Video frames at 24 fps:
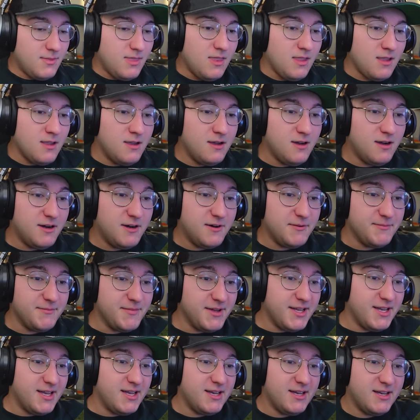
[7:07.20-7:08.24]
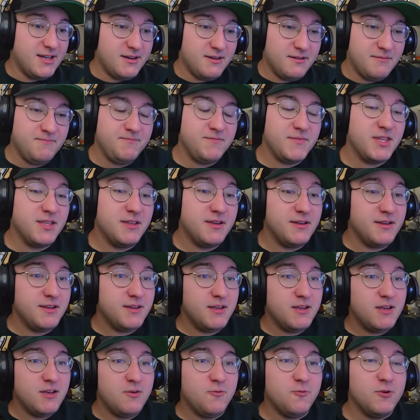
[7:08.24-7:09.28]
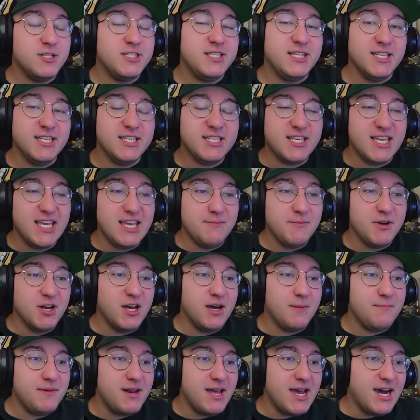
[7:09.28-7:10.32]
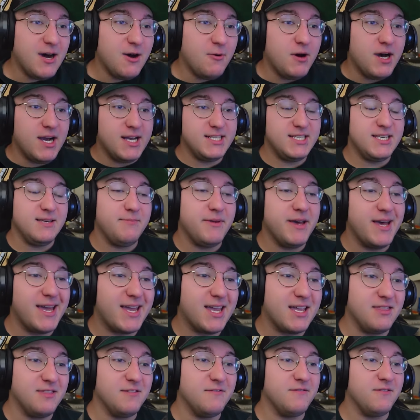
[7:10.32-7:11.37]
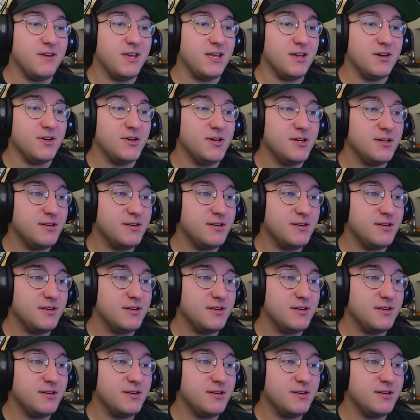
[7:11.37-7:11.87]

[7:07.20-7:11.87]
Oh, man. What's he scheming up now? Why is he back in the Vale?